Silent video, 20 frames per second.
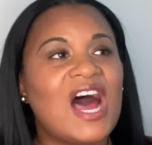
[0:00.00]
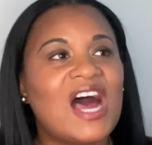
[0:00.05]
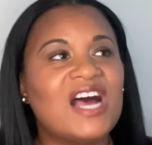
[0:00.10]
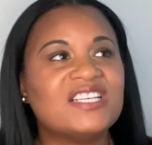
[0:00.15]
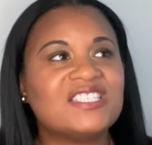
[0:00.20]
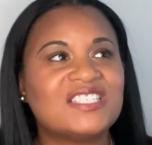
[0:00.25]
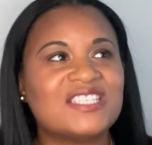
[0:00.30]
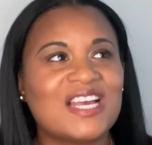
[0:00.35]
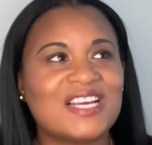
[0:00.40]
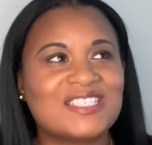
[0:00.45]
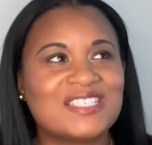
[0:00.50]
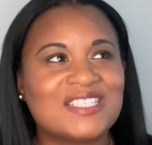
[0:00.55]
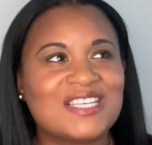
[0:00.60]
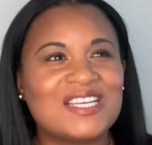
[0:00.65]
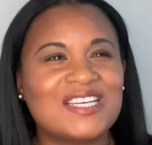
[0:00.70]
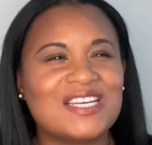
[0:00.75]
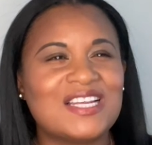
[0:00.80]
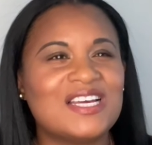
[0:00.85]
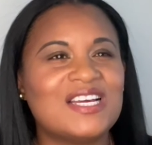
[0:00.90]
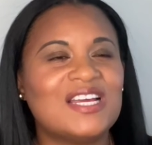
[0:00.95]

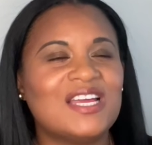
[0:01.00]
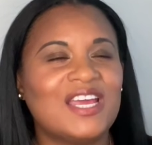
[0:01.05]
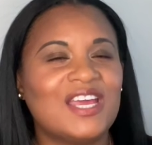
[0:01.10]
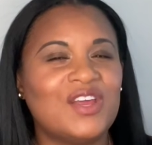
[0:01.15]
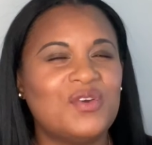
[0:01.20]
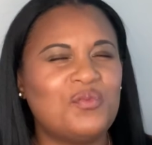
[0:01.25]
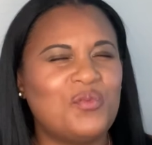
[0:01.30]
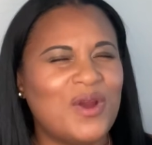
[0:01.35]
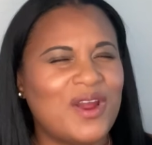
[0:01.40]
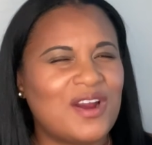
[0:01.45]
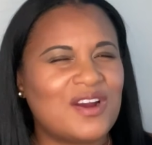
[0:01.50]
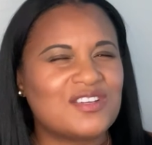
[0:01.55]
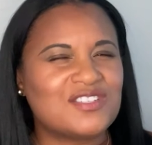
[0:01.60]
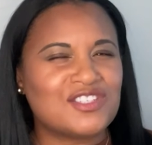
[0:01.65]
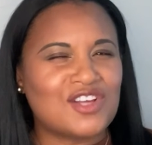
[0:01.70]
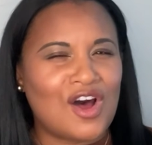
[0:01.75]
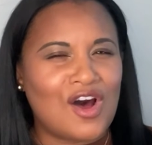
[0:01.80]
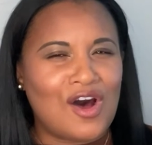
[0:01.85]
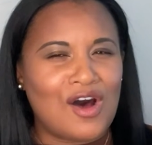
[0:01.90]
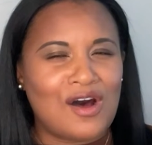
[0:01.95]
Saxenda, it wears
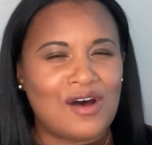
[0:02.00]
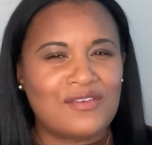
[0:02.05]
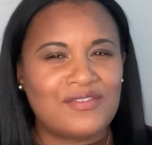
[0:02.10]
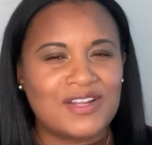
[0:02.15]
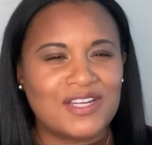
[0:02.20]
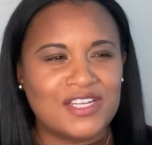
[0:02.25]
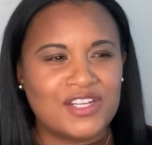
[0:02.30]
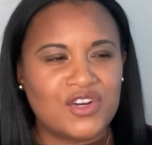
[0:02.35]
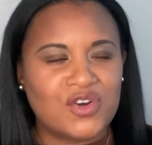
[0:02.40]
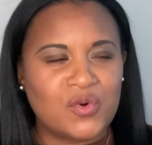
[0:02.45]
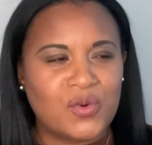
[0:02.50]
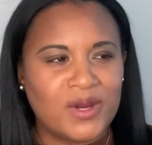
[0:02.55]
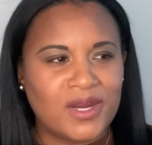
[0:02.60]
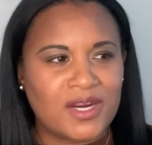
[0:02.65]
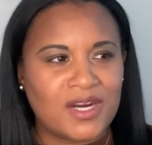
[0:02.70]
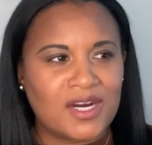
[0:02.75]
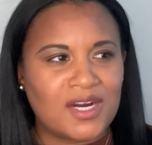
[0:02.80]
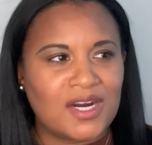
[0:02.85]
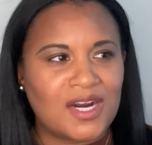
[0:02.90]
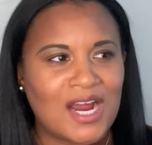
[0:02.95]
off a little
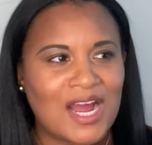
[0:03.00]
quicker.